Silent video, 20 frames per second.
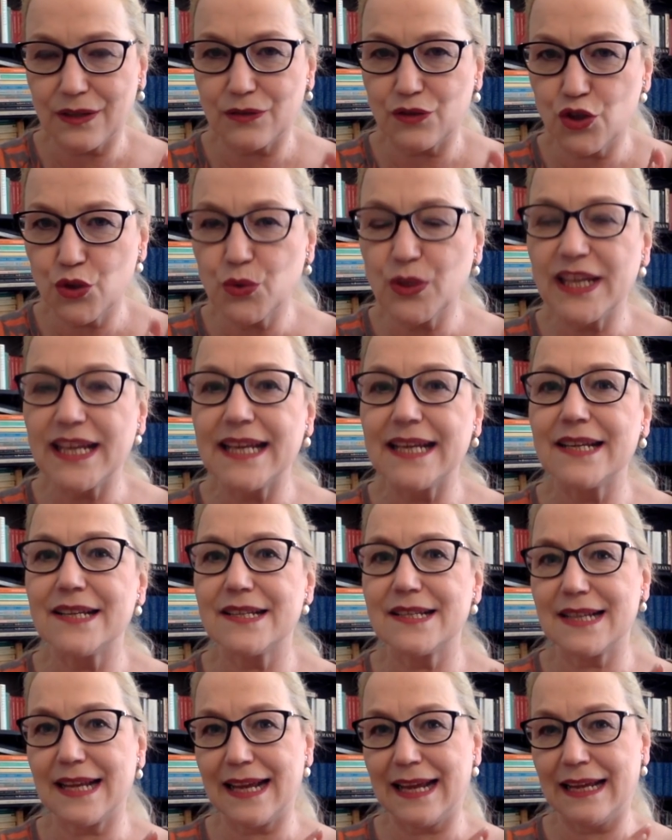2
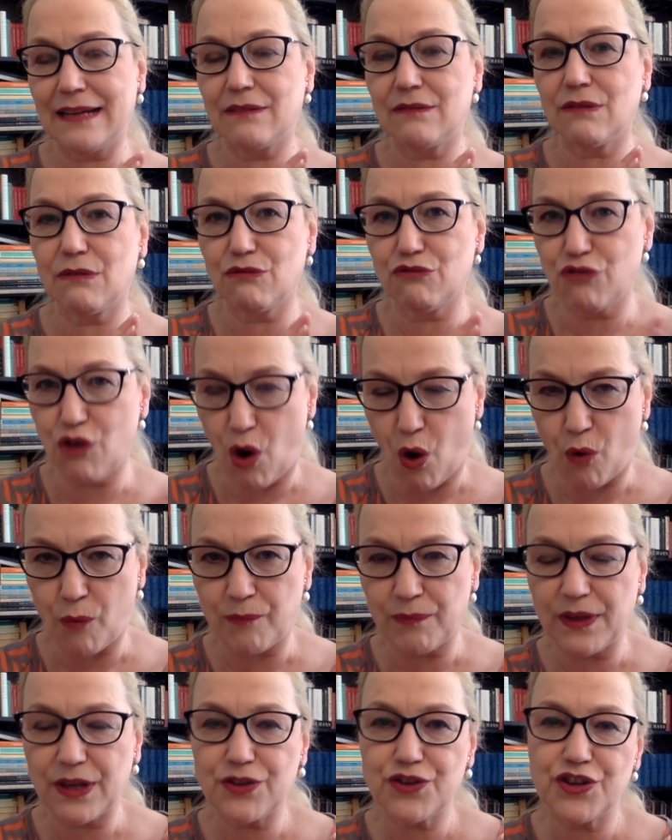years in
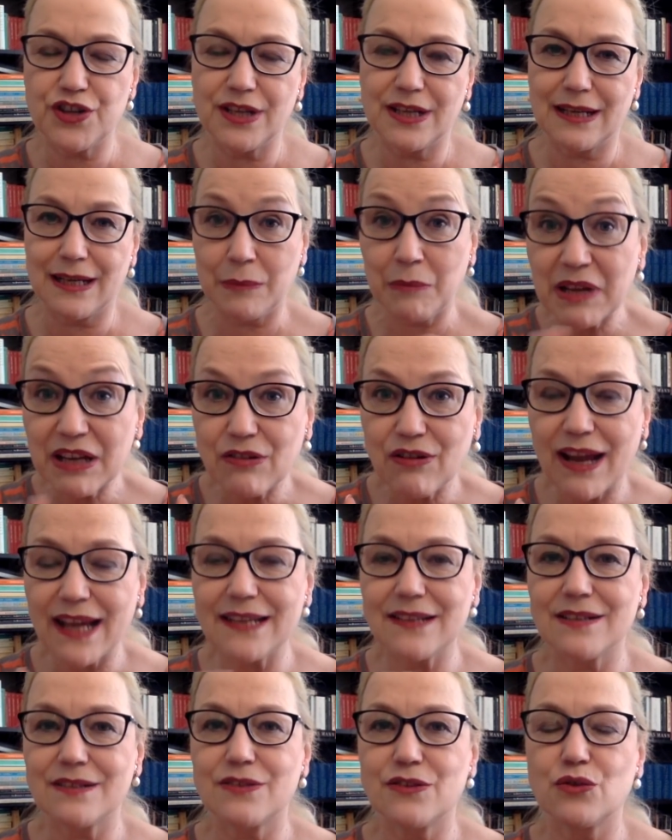Rome. She
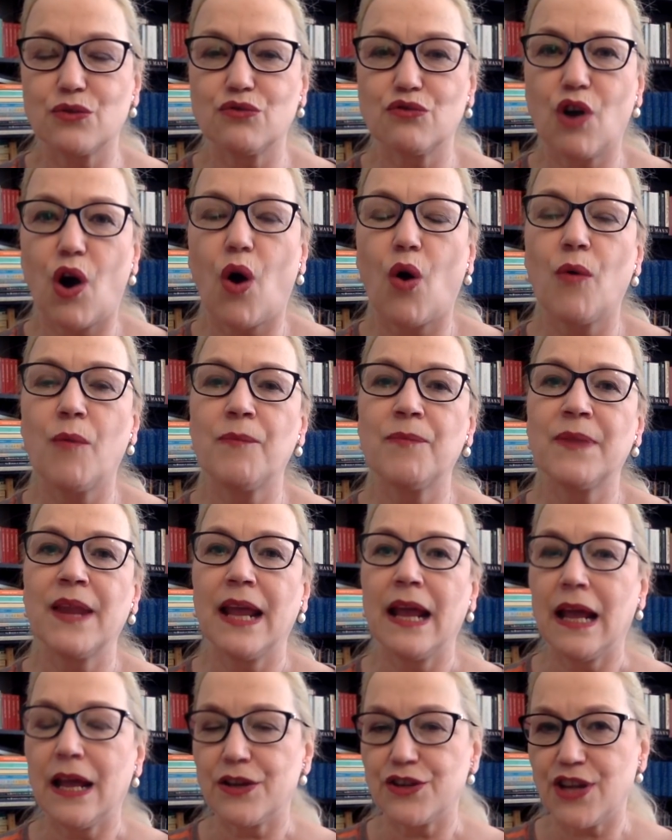immigrated to Rome.
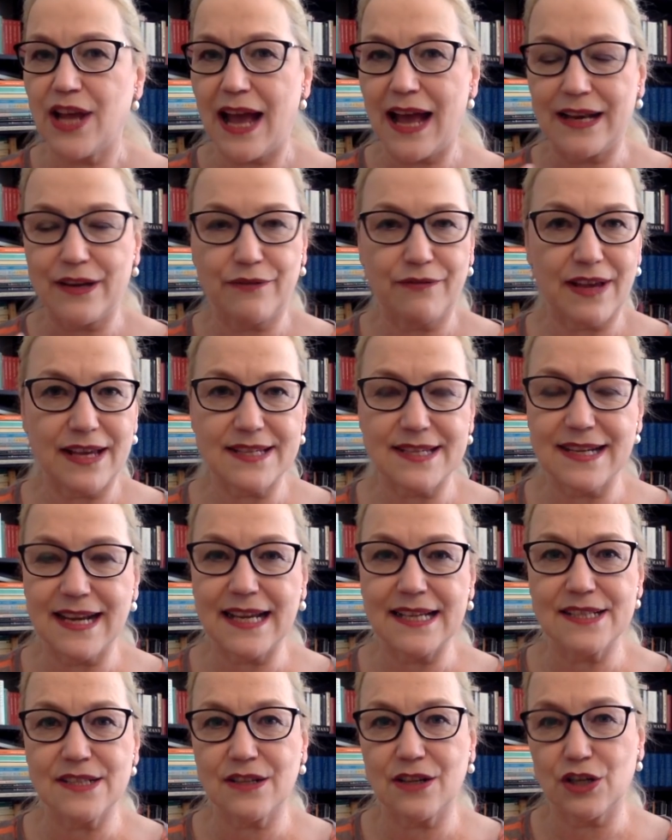She had a
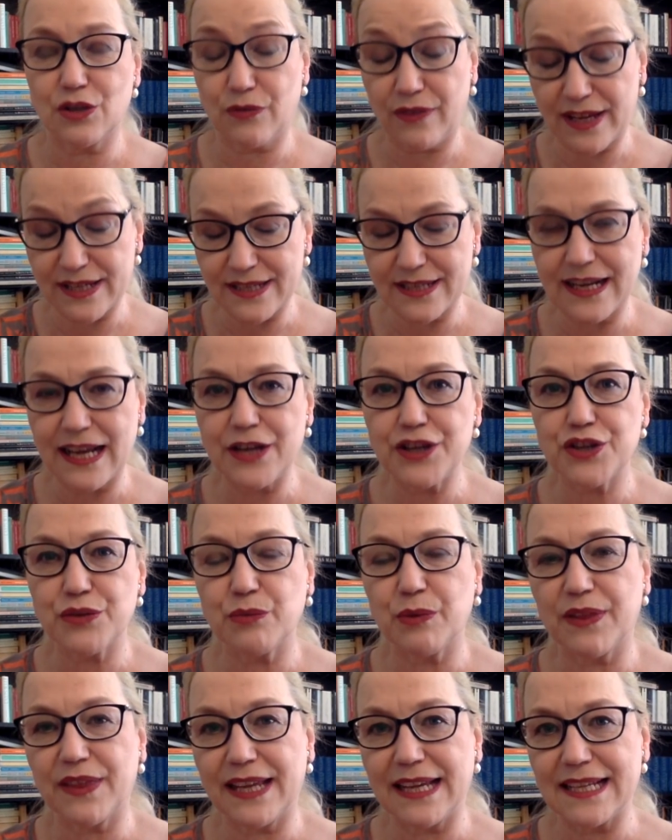fascination
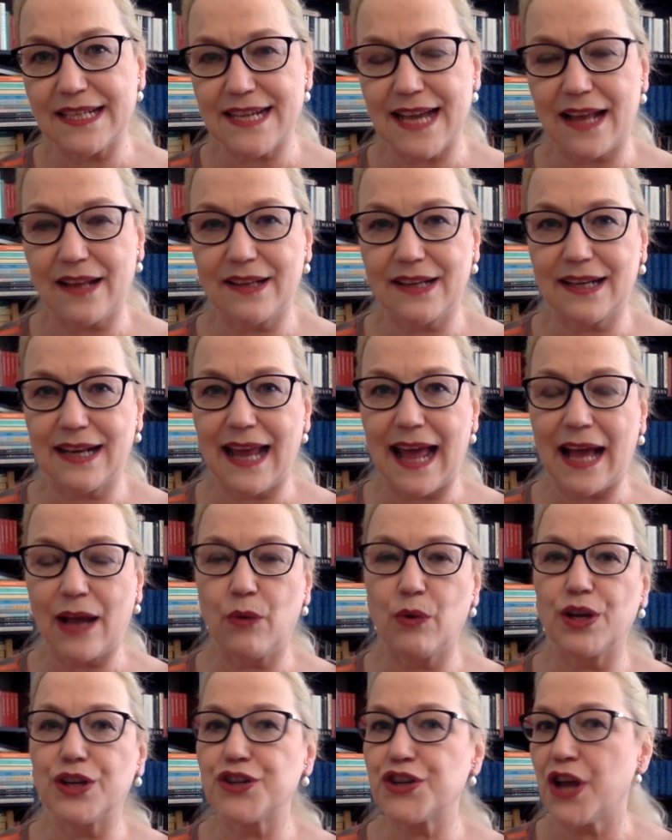with the Italian
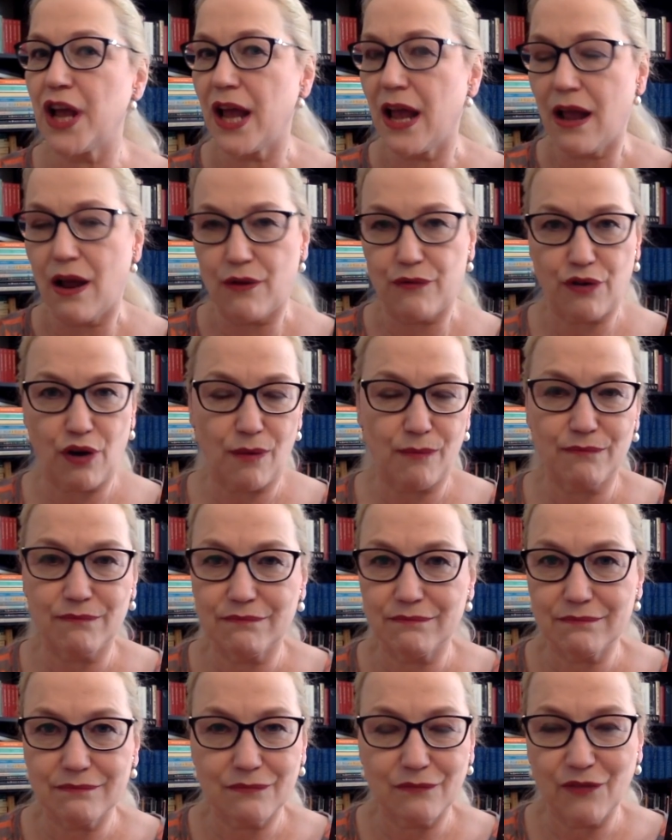language
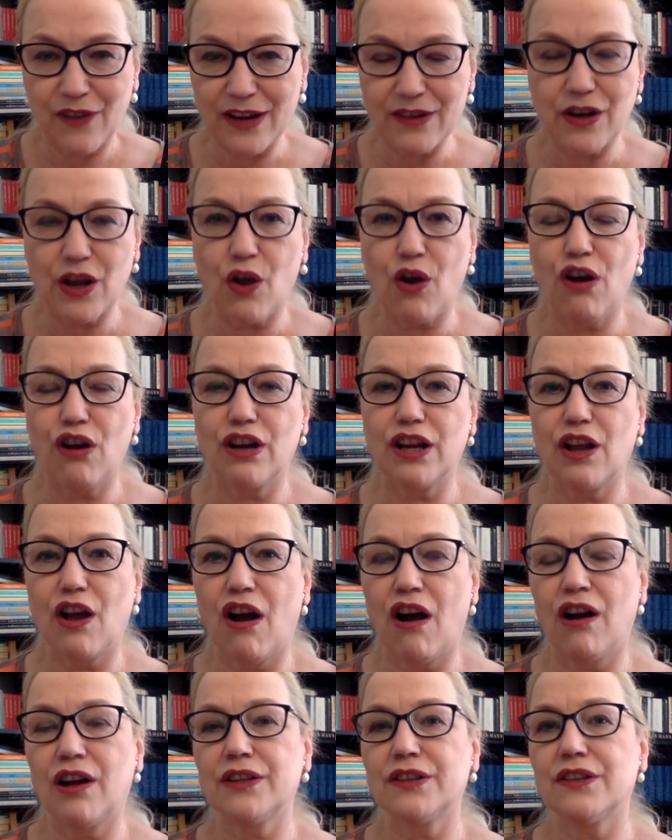from very early
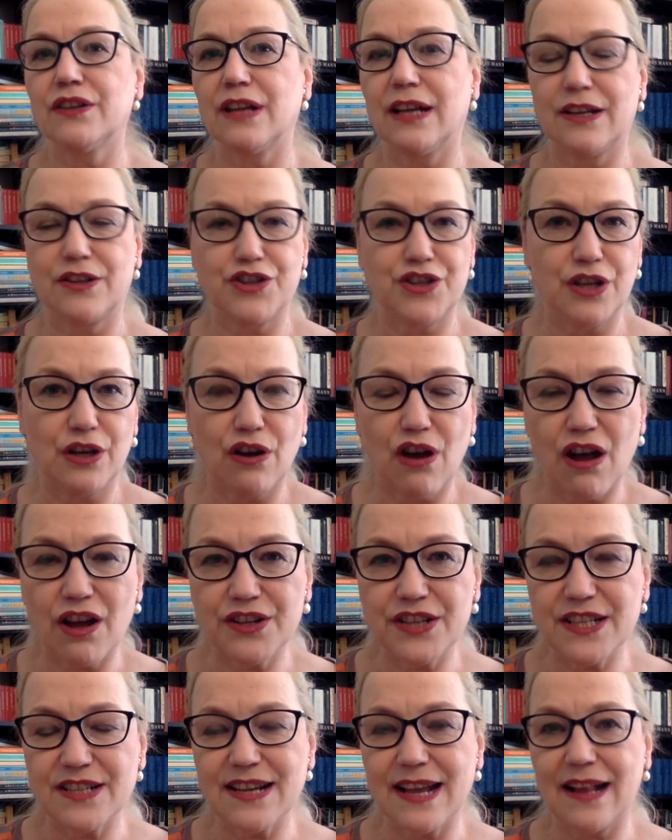on. She
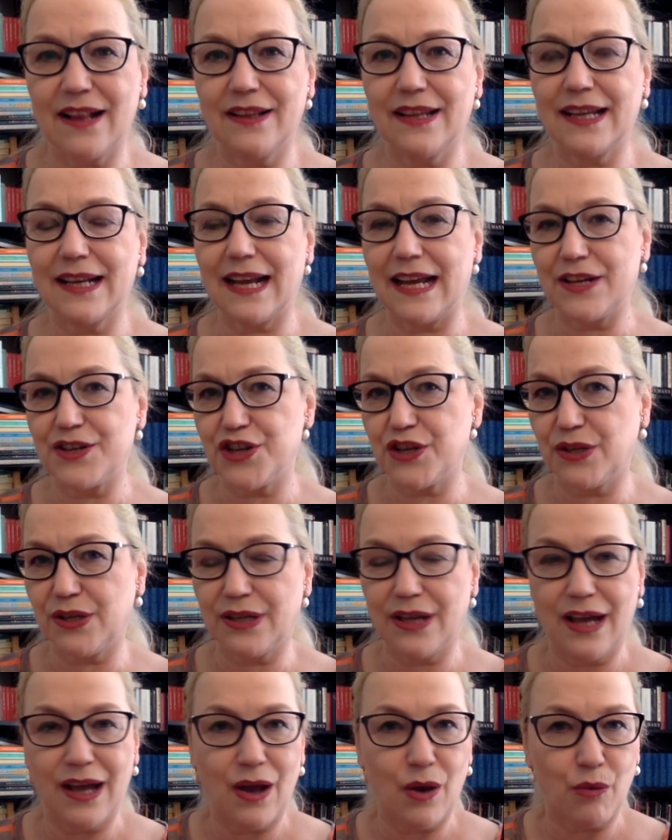learned Italian and
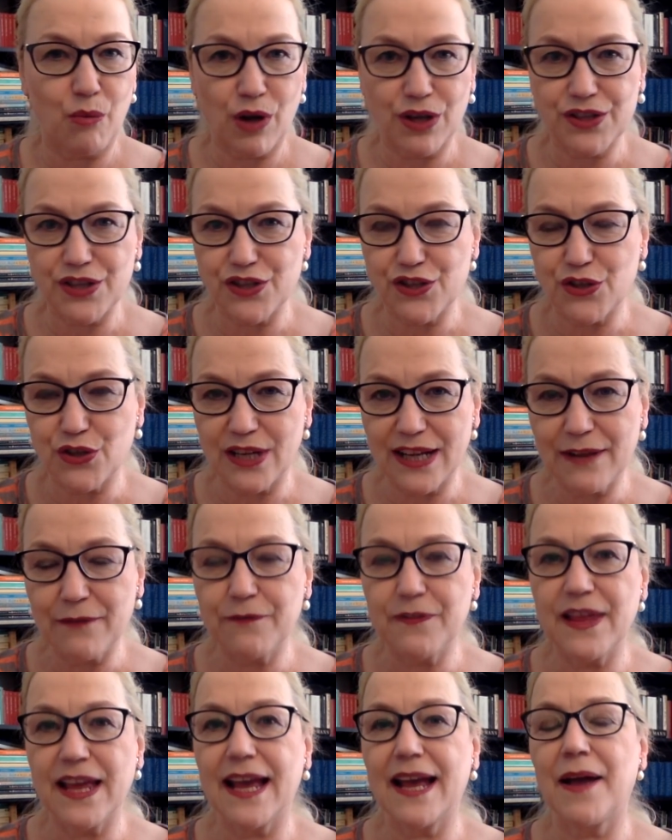she wanted to
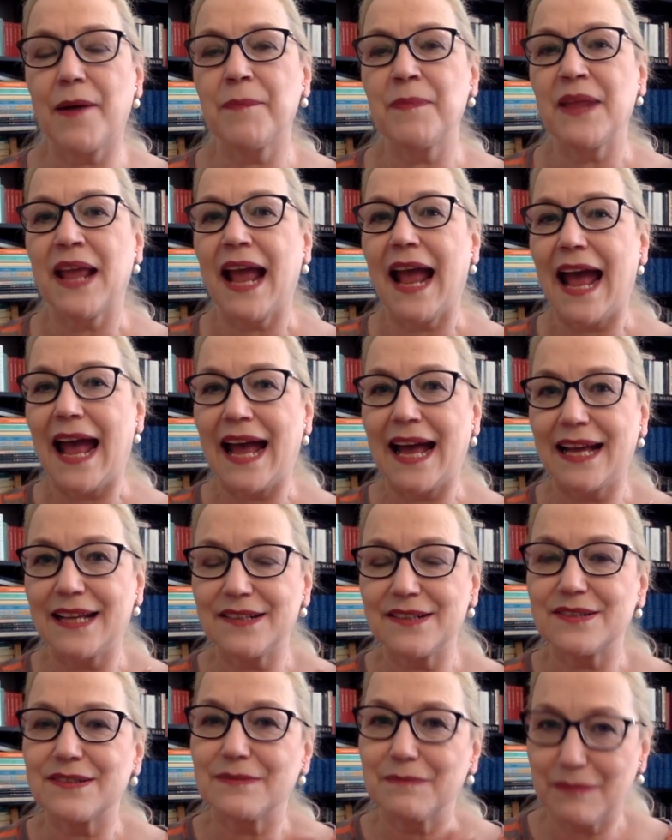live there.
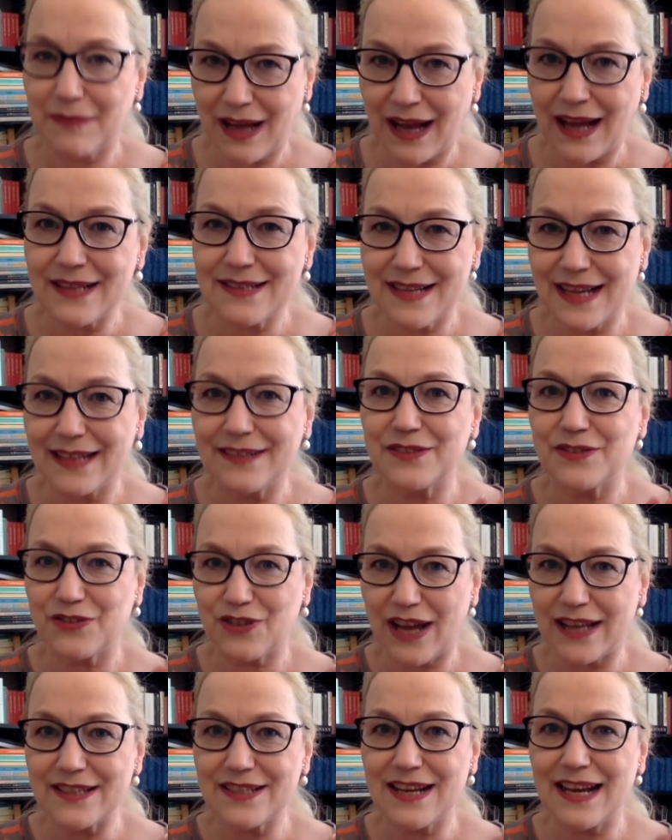And I said,
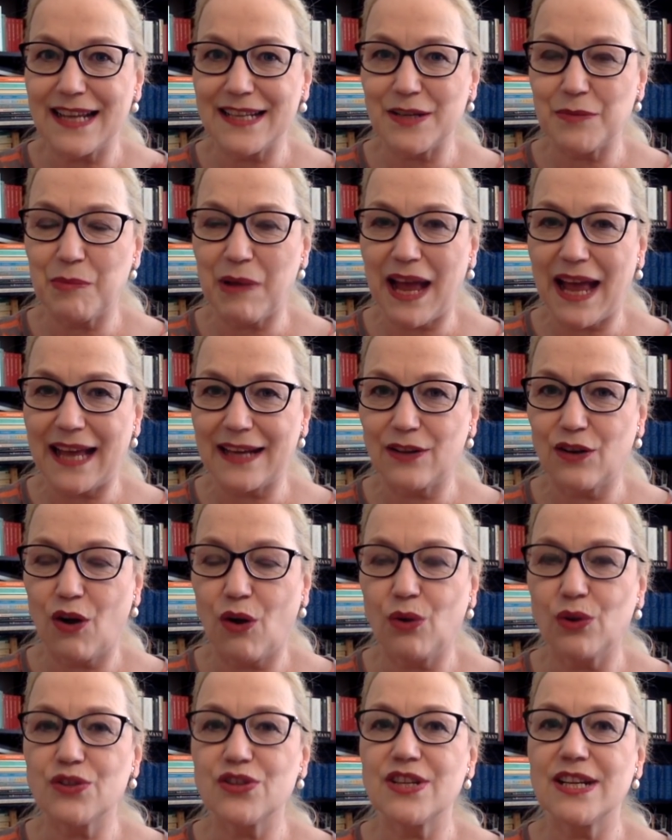translated by Anne
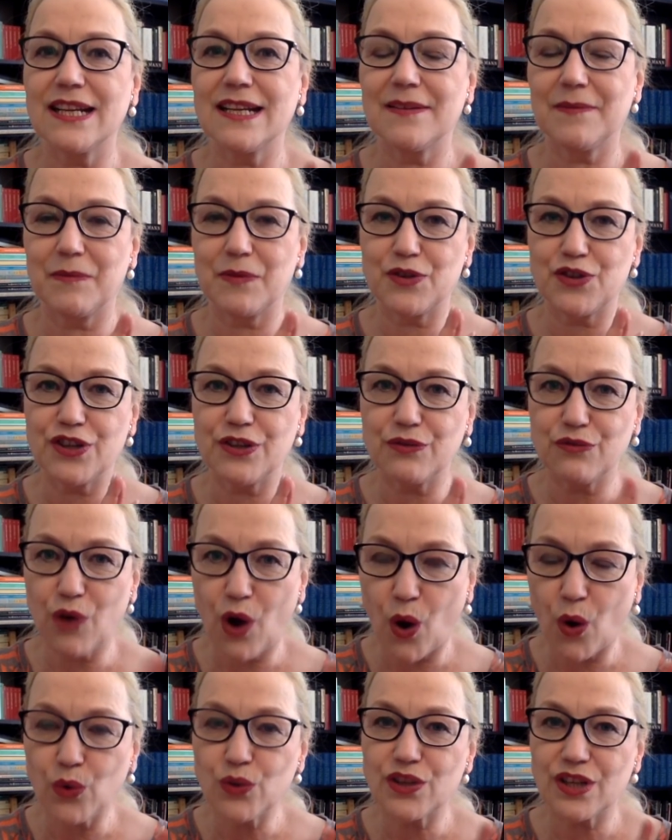Goldstein, she
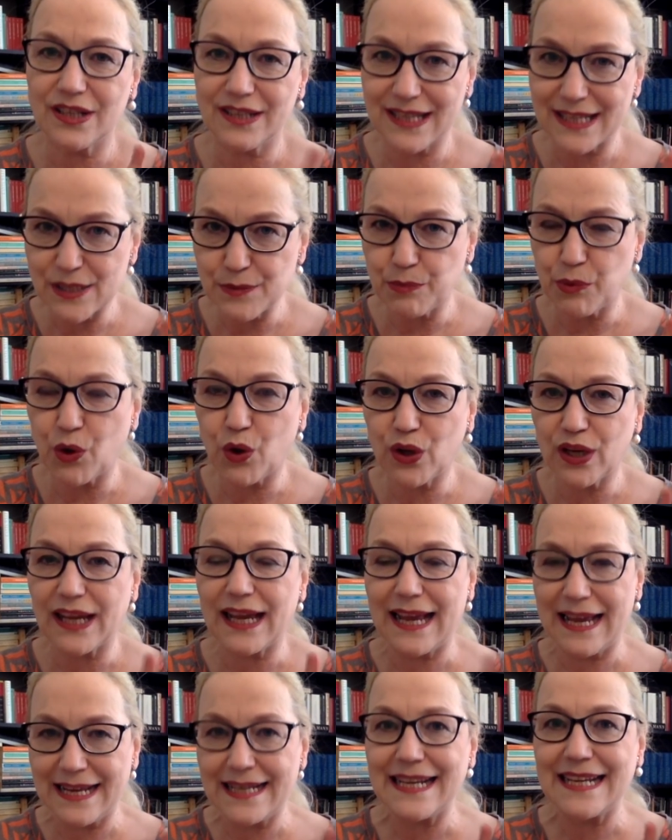wrote this book
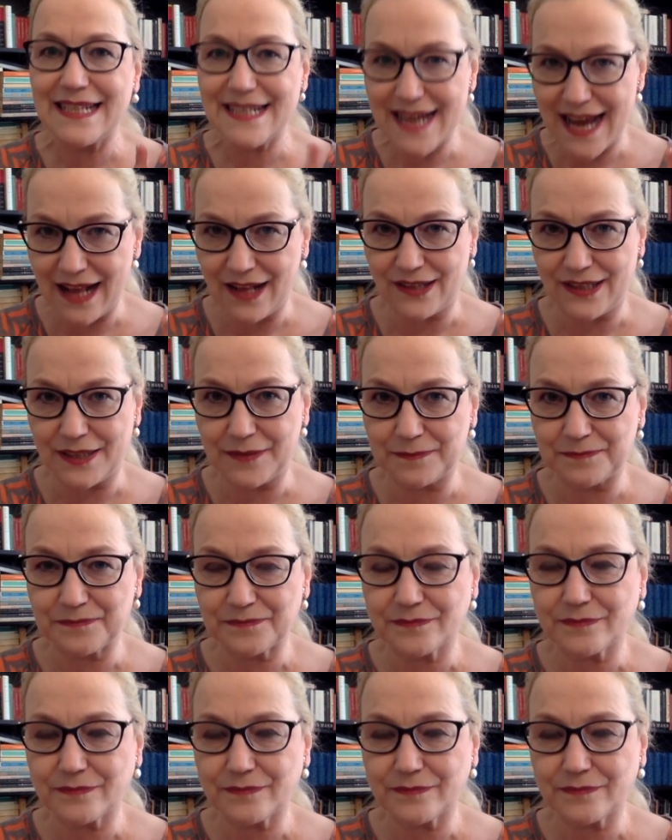in Italian.